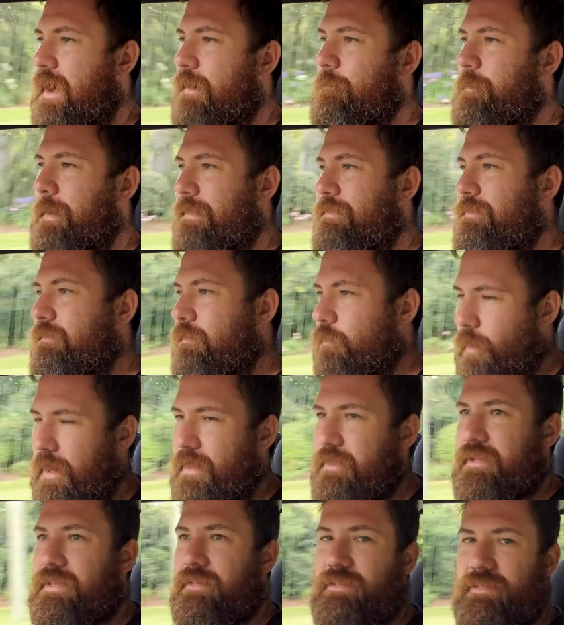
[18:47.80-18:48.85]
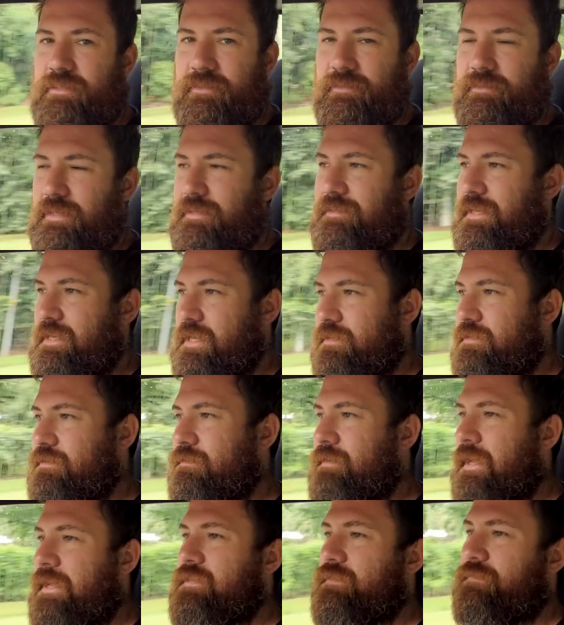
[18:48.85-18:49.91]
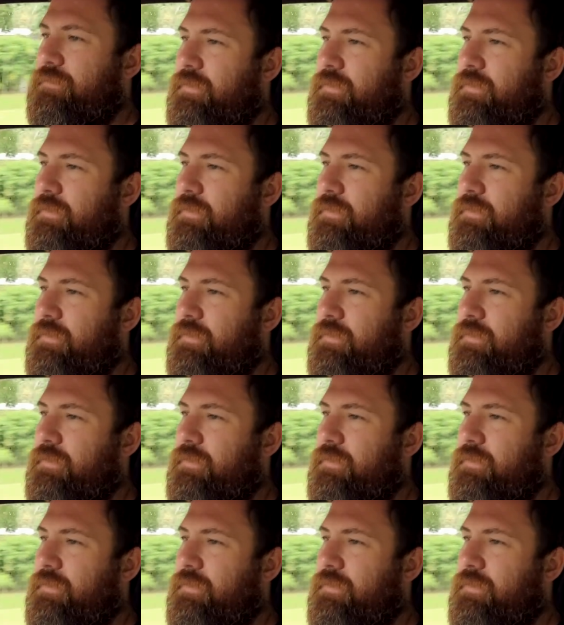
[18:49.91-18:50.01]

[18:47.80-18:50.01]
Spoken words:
but one of the conditions is that you do need to